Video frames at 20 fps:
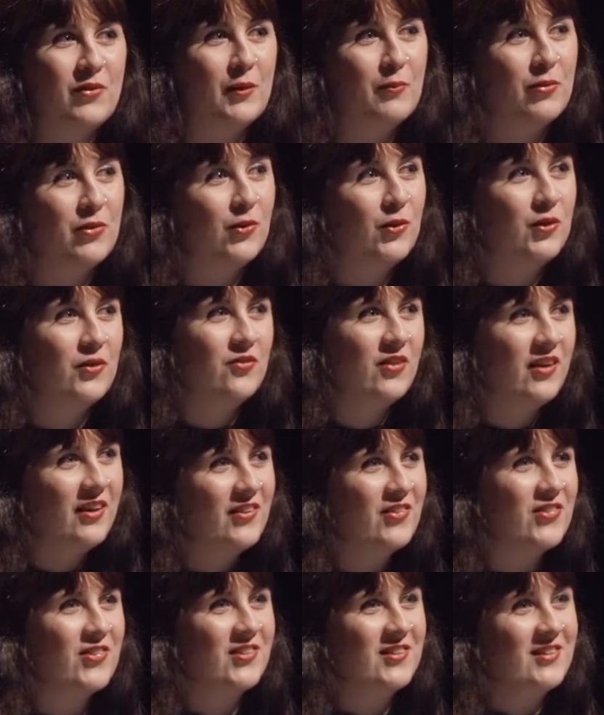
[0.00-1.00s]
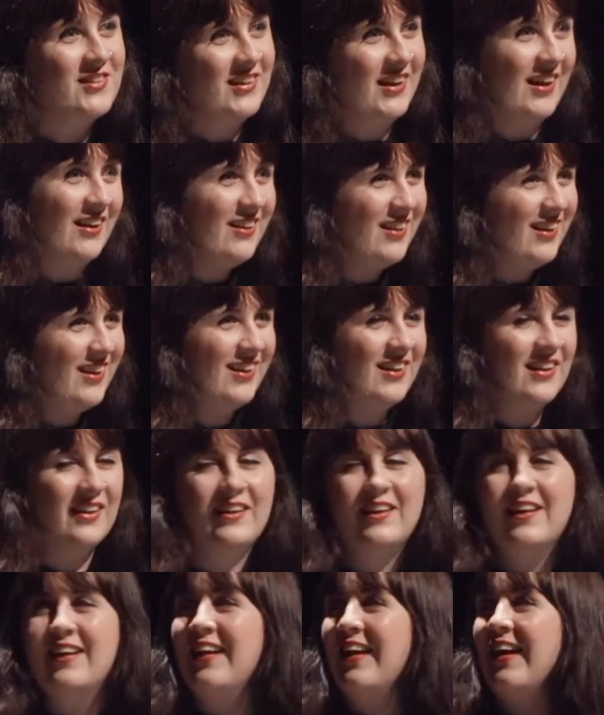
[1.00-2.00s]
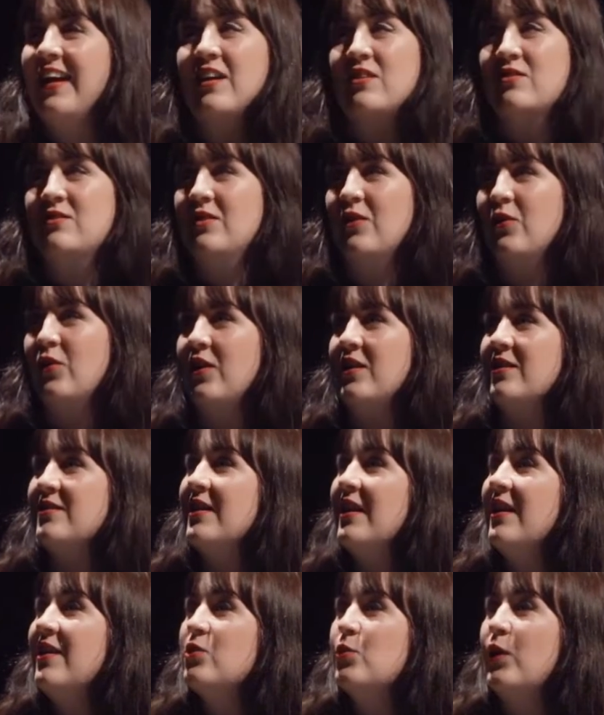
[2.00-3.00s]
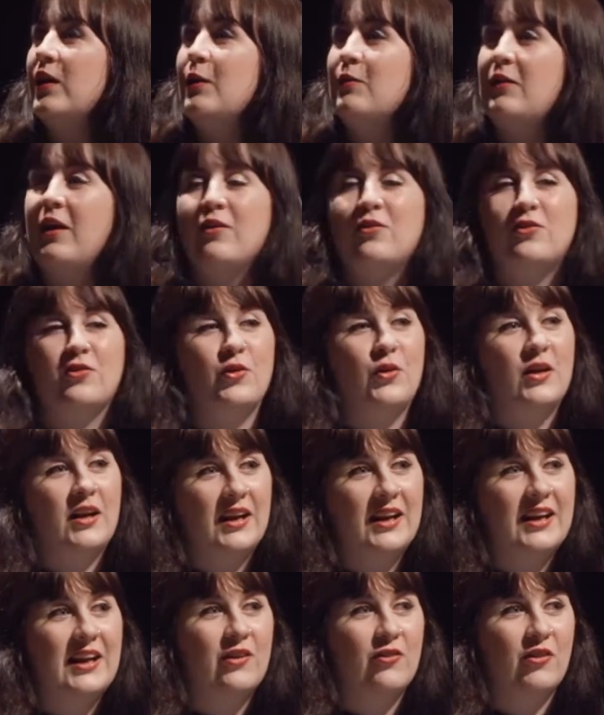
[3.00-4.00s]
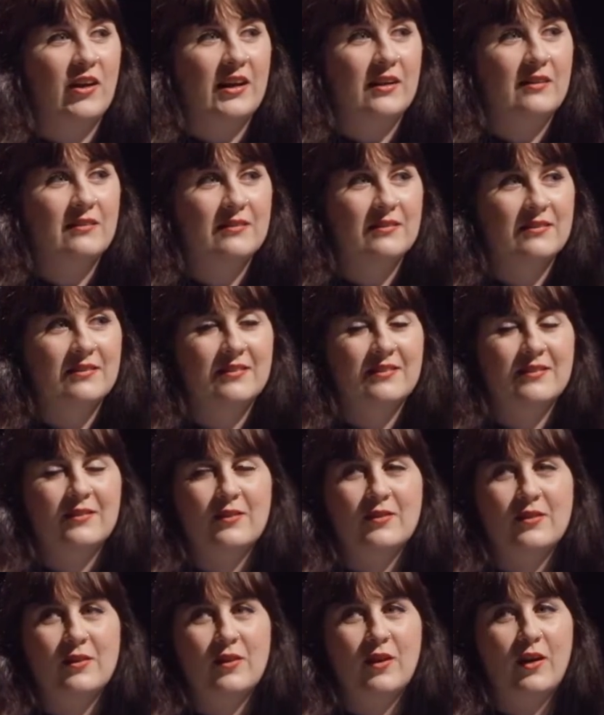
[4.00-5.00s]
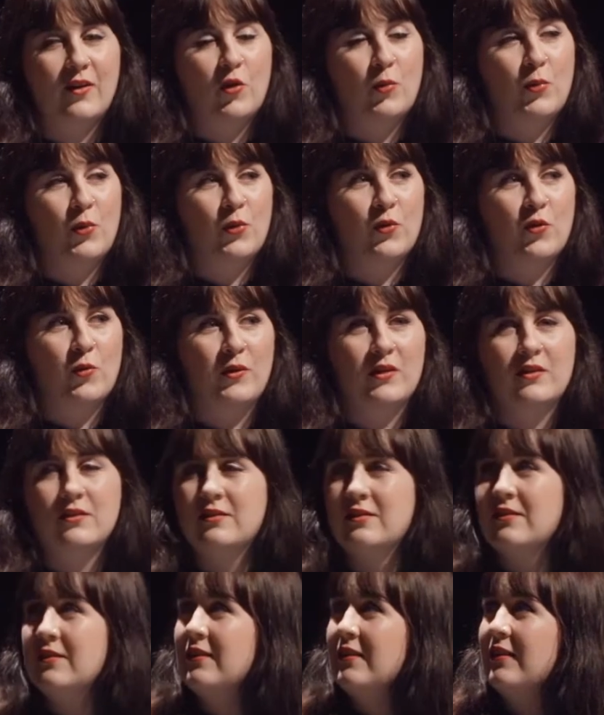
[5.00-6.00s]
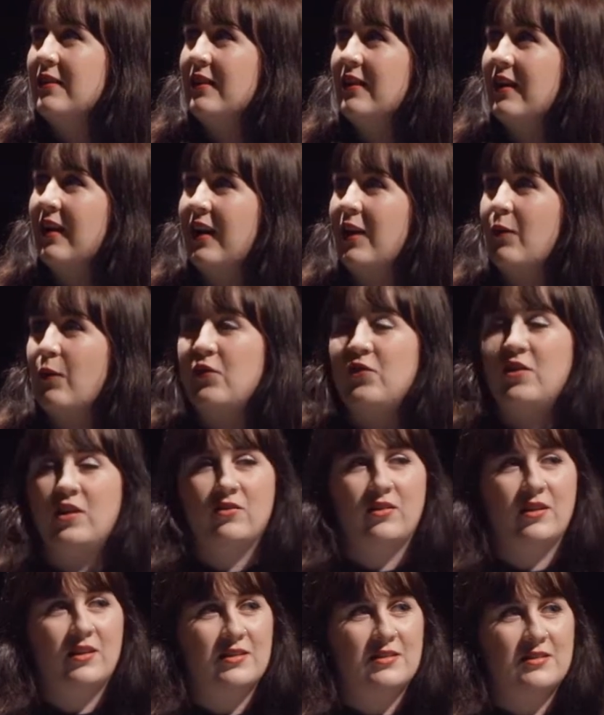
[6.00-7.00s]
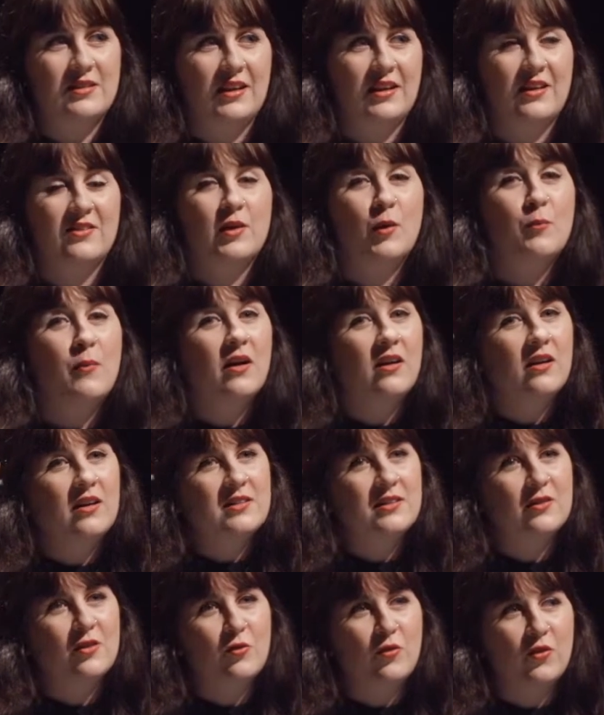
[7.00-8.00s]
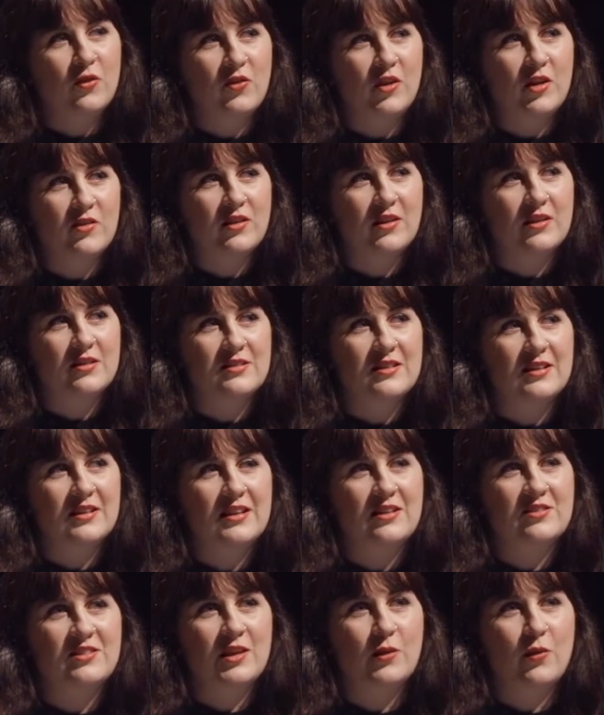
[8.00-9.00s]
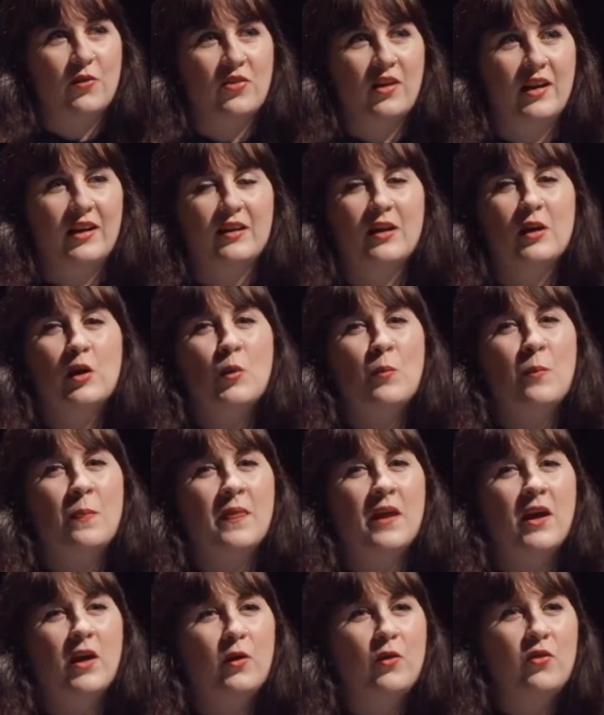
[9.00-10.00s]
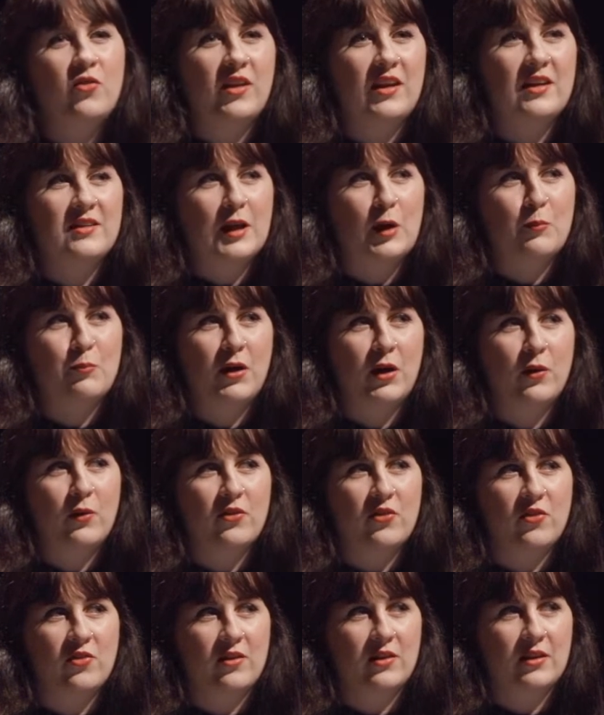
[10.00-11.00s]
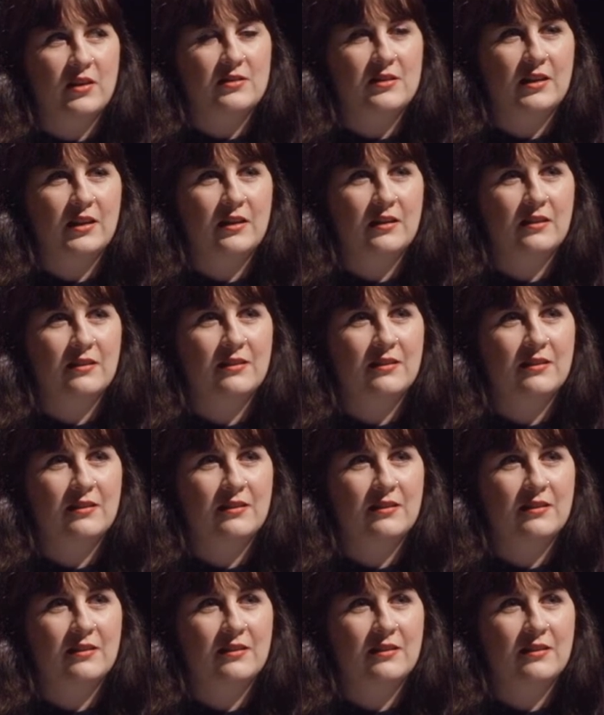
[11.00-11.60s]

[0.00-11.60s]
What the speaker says: up through adversity. It's not good. So I ended up going through clearing, going to Portsmouth, and I went to university. So my idea of university initially was like, who's seen Dead Poets Society?